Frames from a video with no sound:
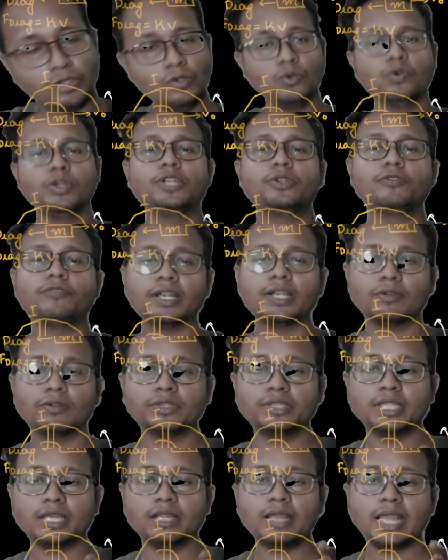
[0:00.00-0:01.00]
We need to find
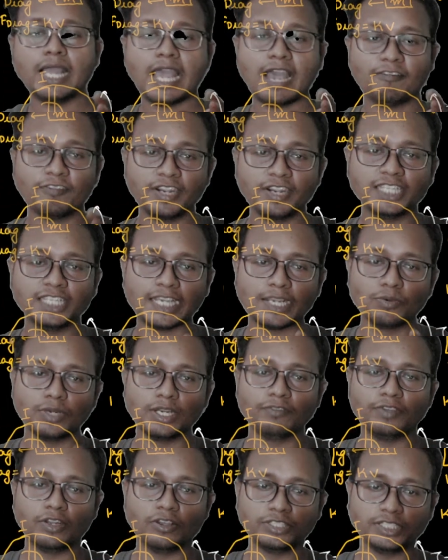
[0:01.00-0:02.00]
out the average
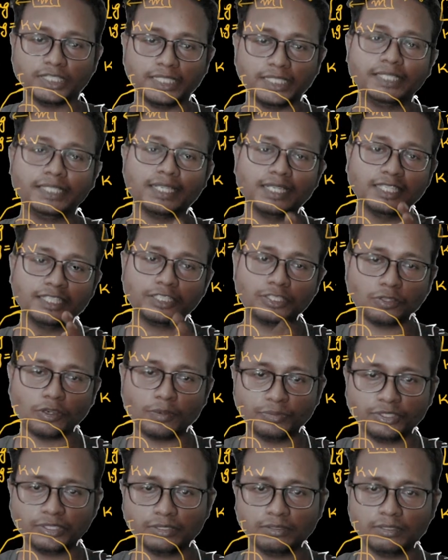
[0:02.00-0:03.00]
angular velocity till it
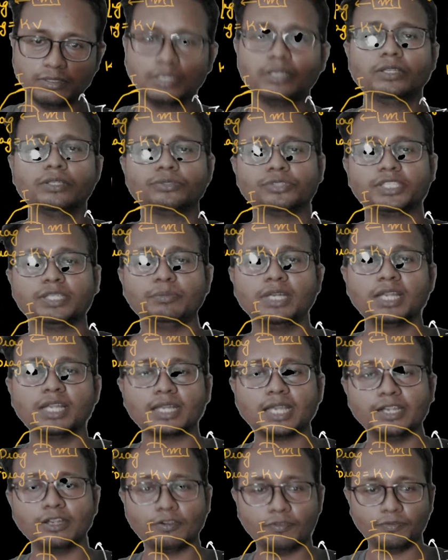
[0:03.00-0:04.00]
stops. So similar
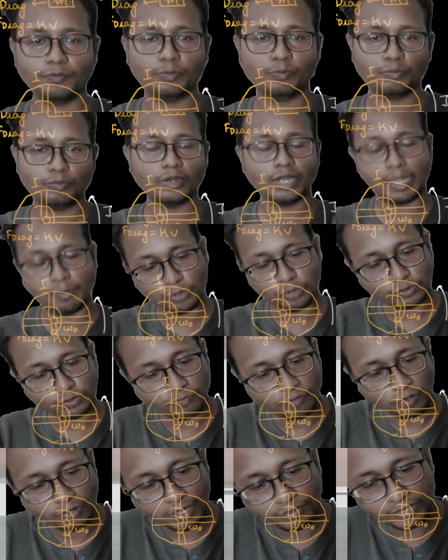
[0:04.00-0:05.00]
kind of approach will
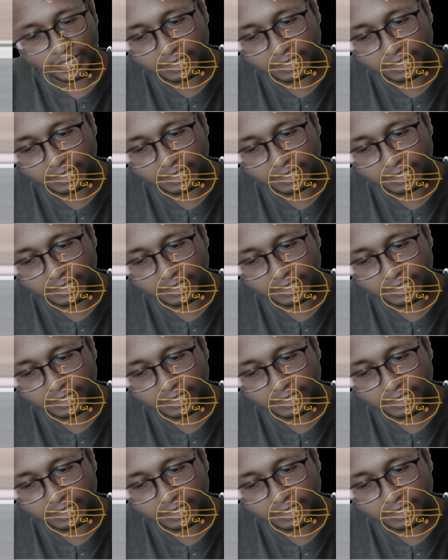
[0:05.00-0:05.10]
follow out